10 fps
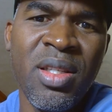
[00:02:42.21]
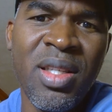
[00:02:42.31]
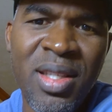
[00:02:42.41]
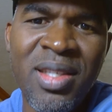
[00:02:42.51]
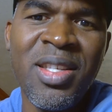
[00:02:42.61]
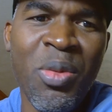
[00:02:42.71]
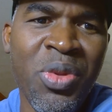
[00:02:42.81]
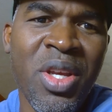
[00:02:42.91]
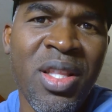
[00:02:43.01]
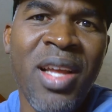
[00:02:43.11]
This is
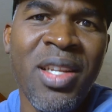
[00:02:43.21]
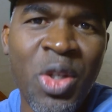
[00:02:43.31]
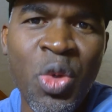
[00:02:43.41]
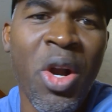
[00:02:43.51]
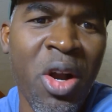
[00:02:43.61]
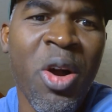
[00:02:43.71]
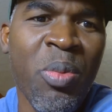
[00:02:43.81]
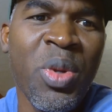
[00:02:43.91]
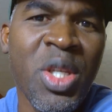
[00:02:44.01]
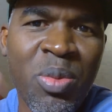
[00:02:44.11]
something that the drug
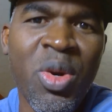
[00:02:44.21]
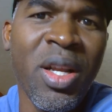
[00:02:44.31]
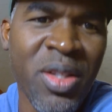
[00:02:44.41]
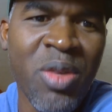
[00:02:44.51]
companies brought